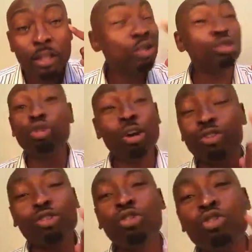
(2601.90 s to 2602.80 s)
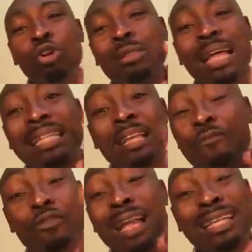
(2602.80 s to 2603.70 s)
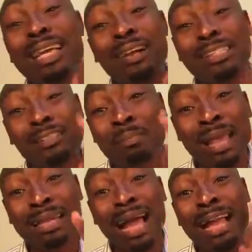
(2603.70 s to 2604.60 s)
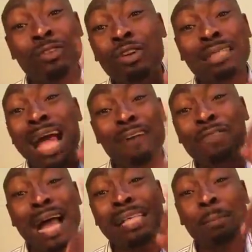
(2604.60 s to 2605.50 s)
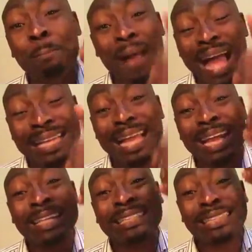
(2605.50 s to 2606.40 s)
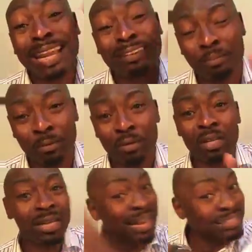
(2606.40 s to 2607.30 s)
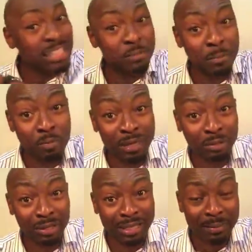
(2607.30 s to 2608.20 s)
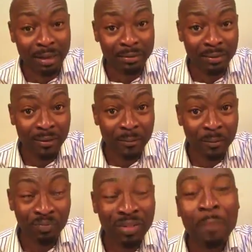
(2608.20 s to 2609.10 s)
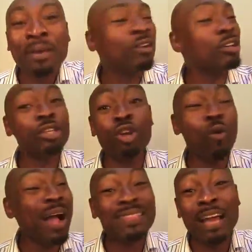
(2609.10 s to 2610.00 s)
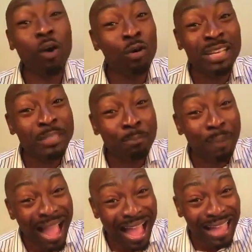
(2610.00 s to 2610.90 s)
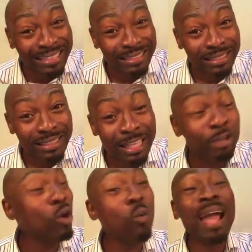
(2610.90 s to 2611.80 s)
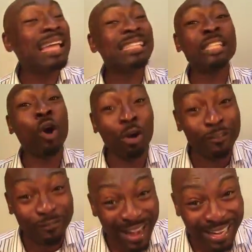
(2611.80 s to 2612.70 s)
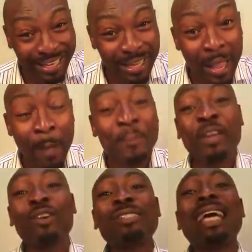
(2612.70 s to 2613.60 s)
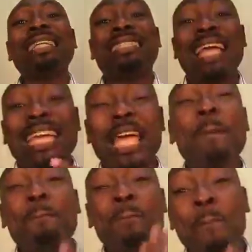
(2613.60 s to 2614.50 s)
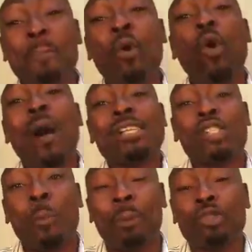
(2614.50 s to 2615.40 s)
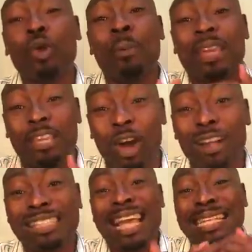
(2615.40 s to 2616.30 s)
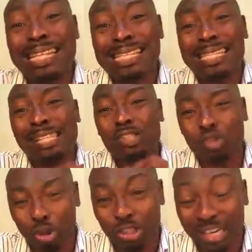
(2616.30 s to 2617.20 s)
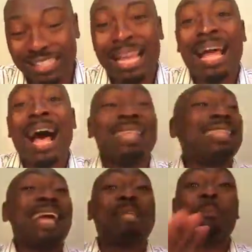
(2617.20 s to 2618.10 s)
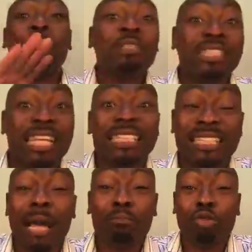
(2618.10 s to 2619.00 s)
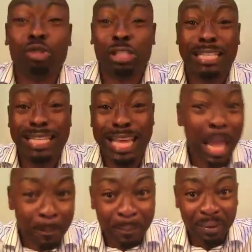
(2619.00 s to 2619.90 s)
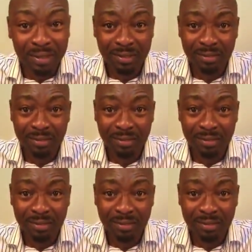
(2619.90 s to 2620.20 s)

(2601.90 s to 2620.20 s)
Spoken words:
You don't know that the Fulani herdsmen are not half as bad and terrible as these people we're talking about. Because you know why their own is bad? You know why it is horrifying? Because they are taking people who are supposed to be God's enlisted soldiers and they are putting them to sleep.